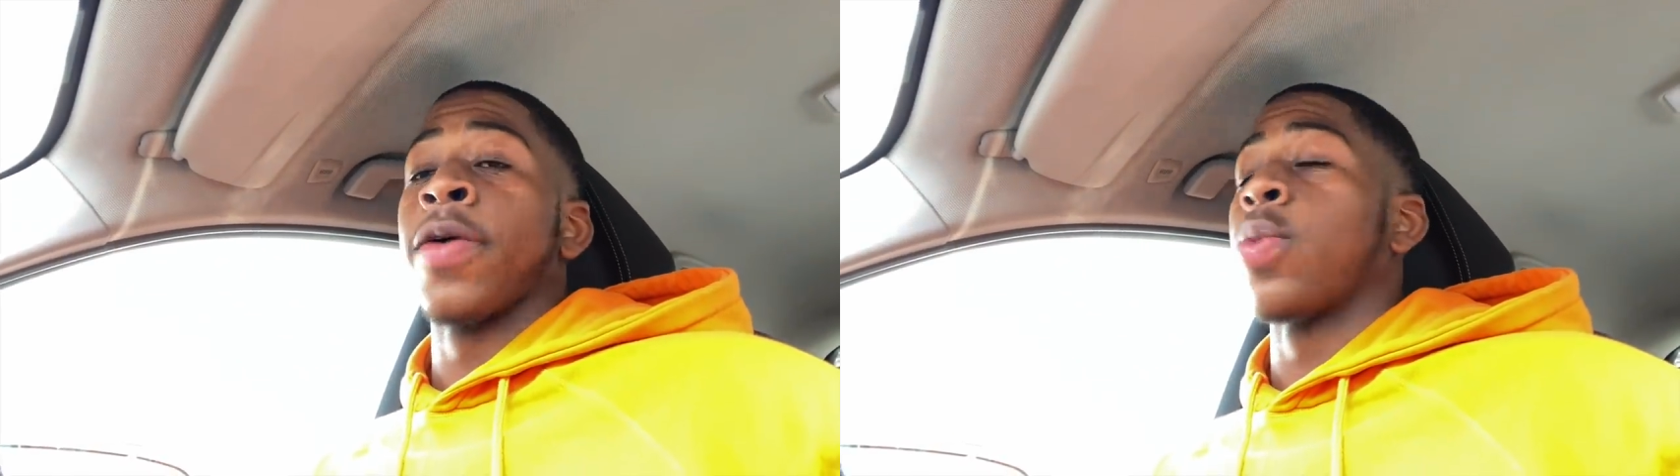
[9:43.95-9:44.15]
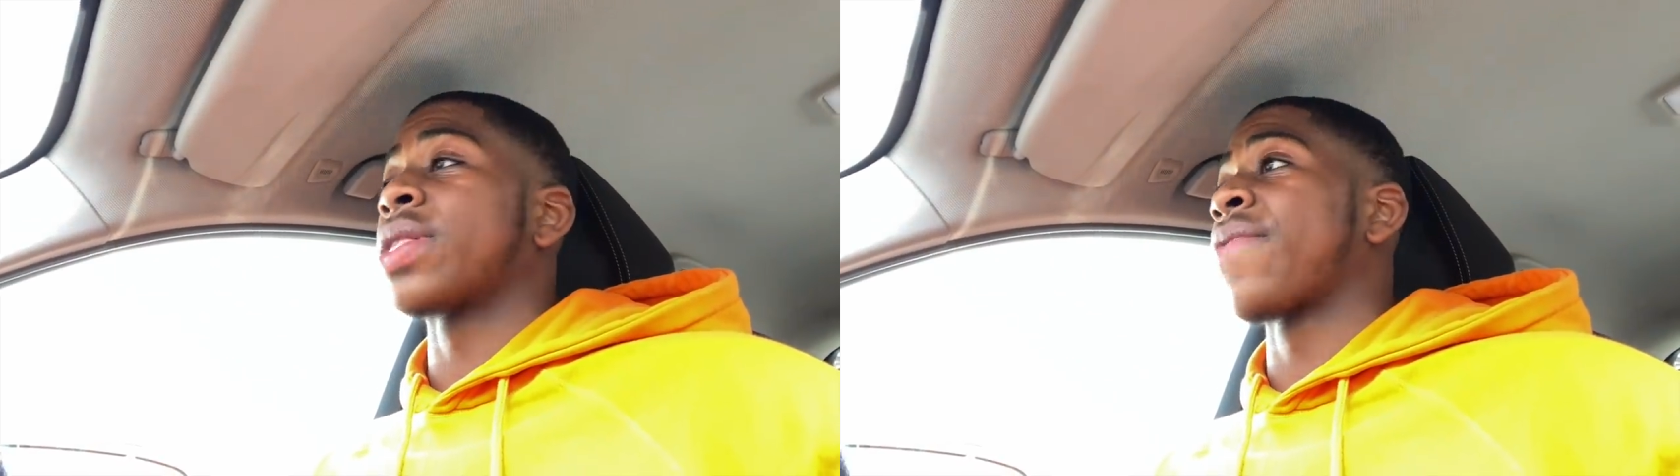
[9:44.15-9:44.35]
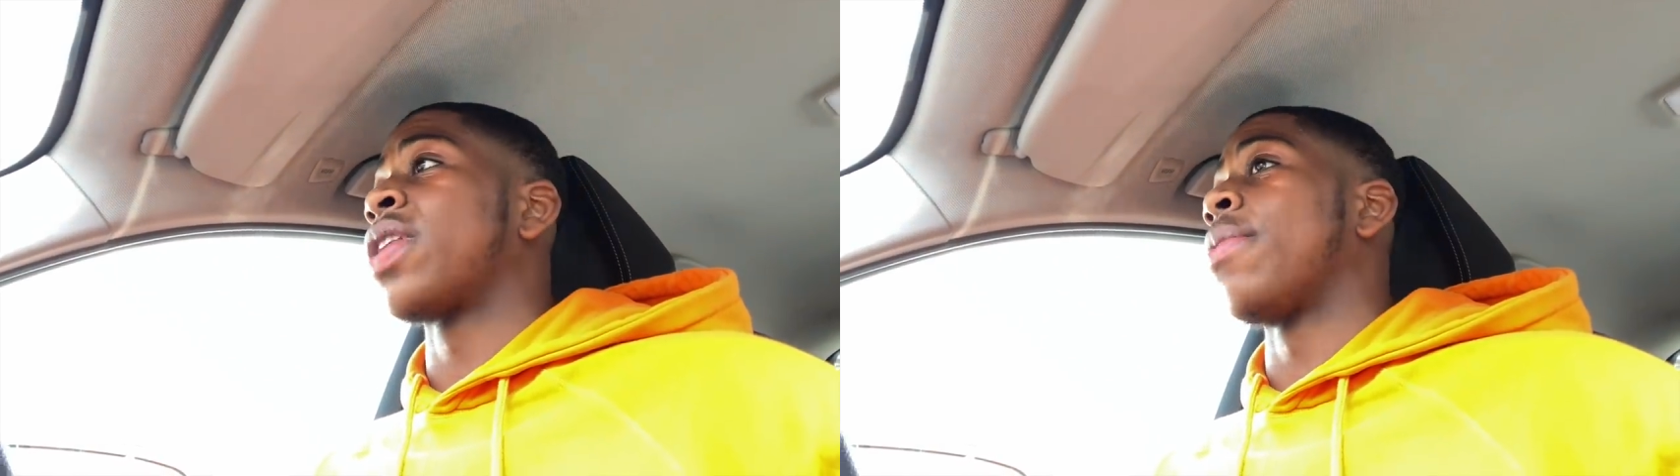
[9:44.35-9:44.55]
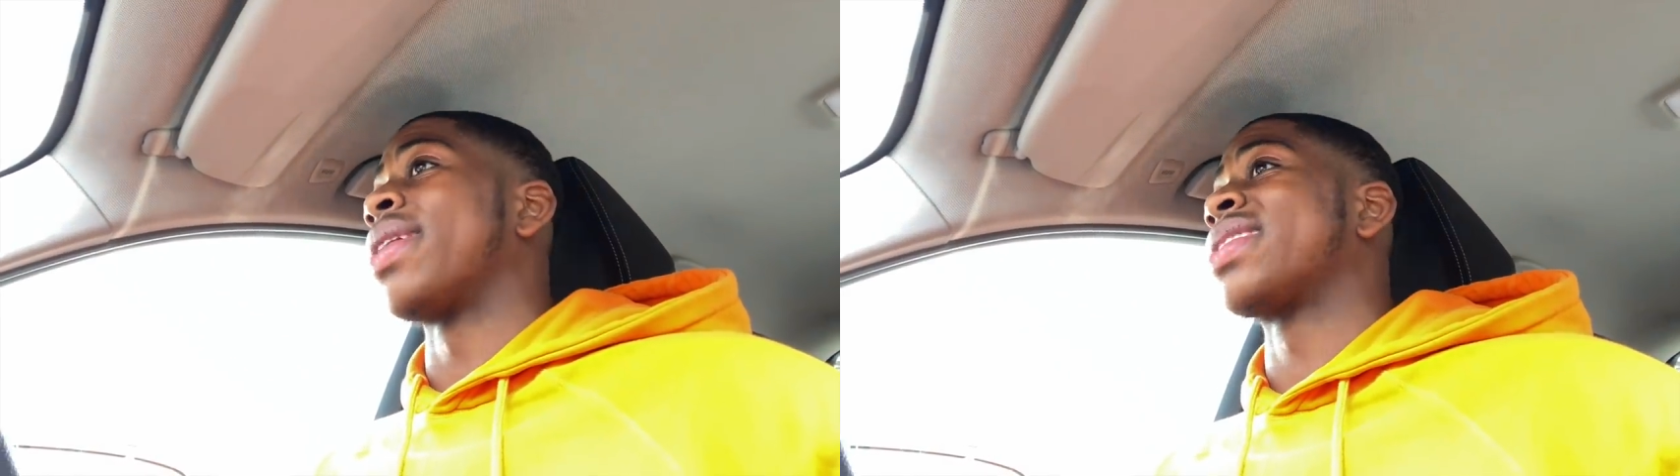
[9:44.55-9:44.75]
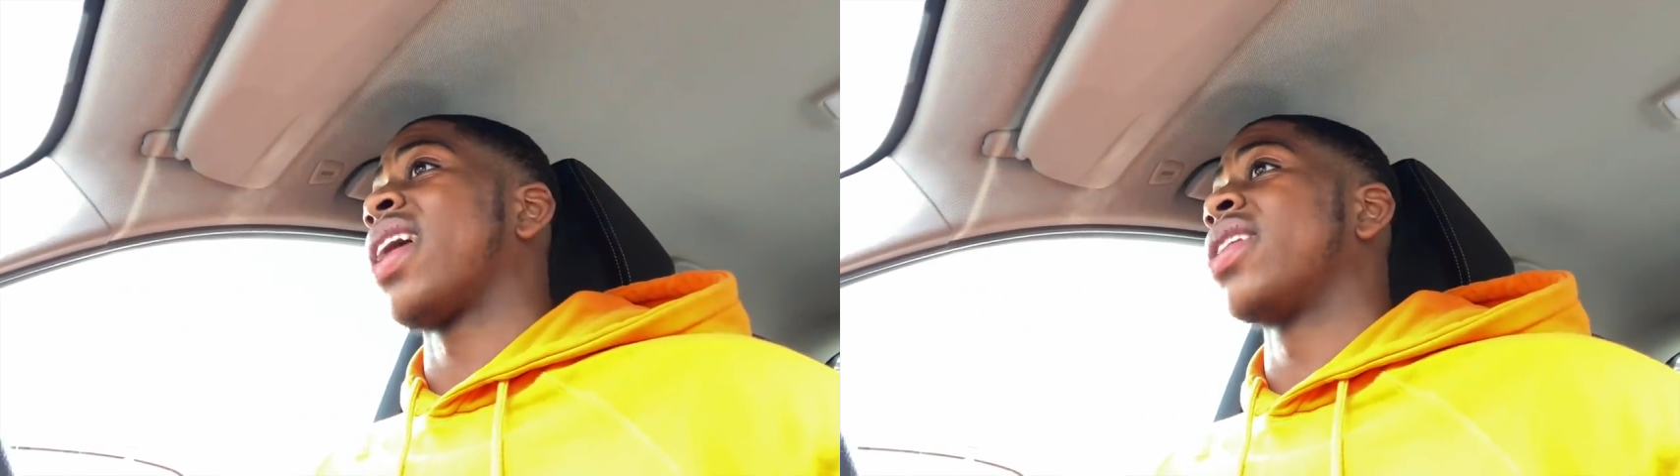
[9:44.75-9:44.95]
Went to fill up my
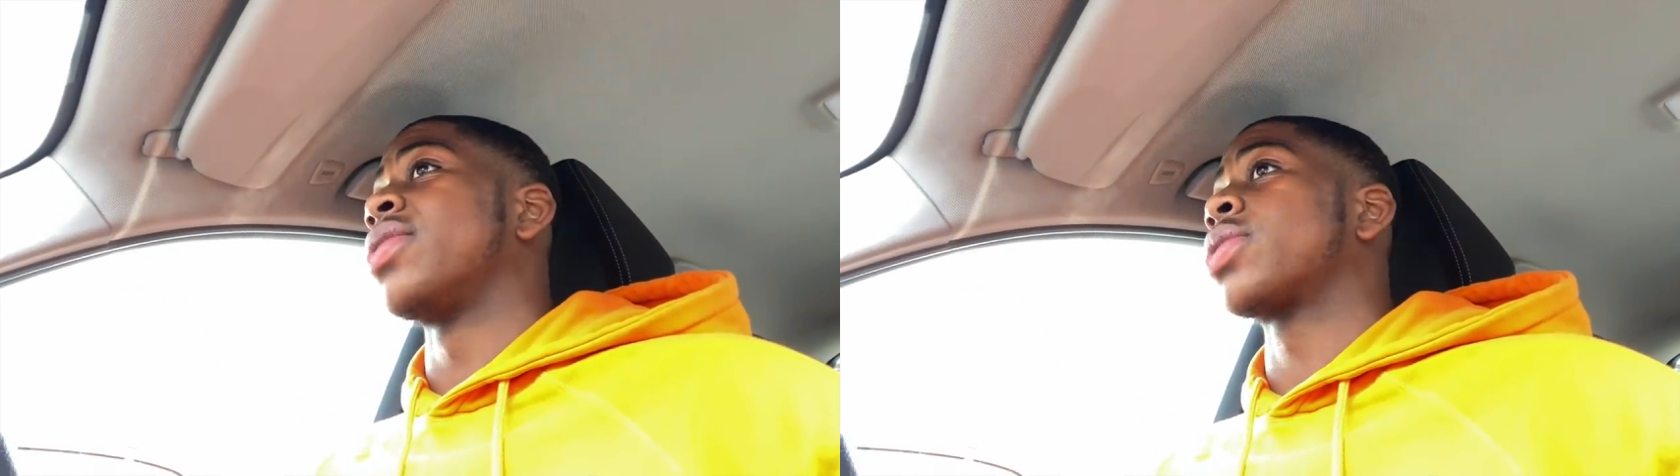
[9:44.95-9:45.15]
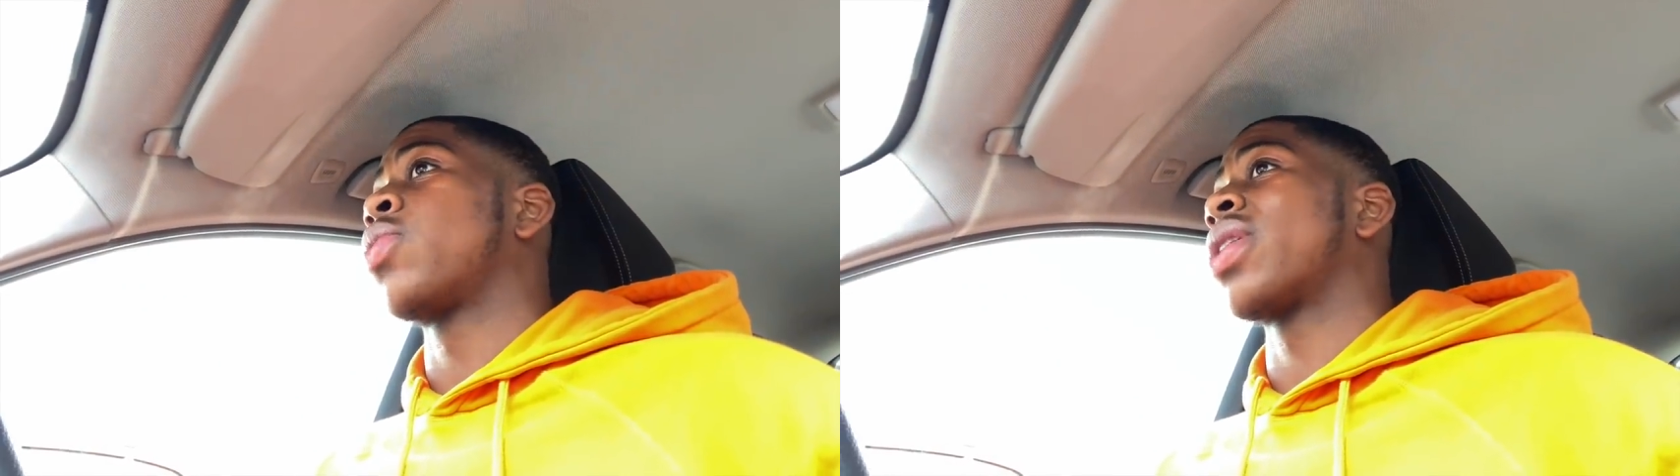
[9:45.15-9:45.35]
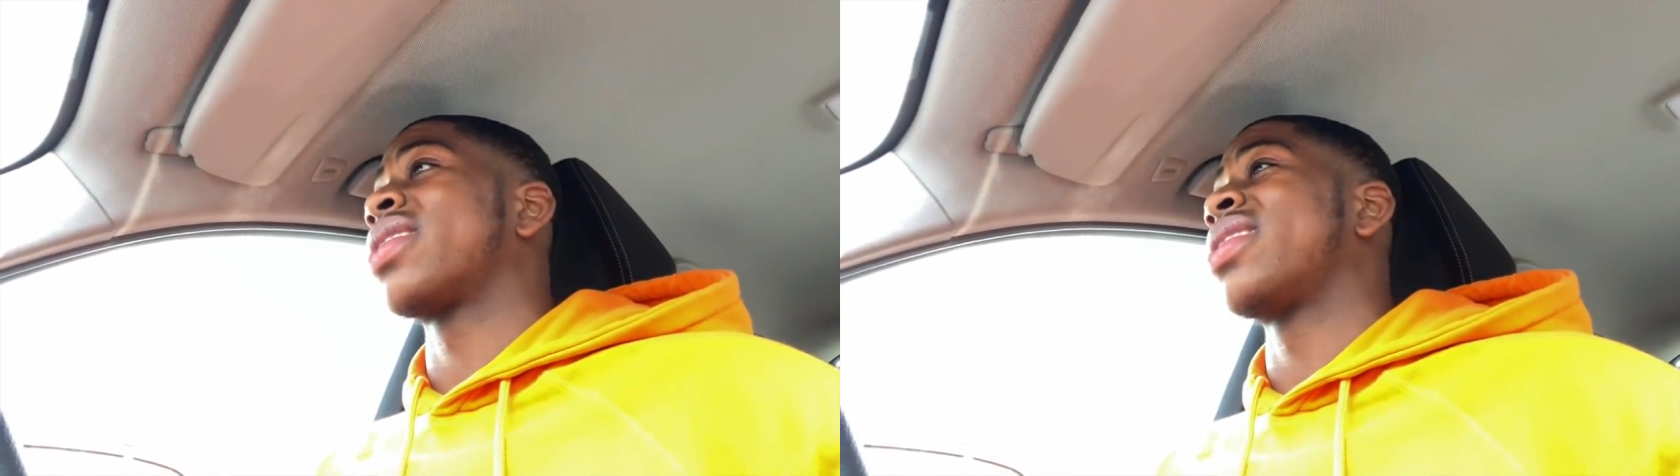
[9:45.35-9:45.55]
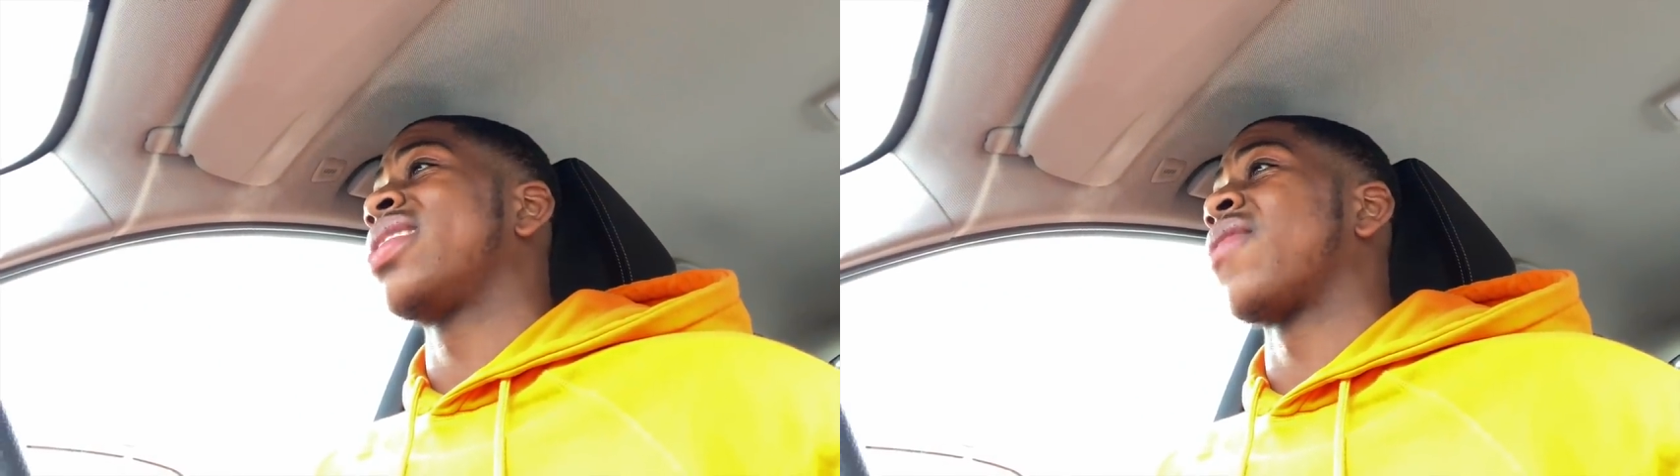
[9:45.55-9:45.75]
tyres quickly.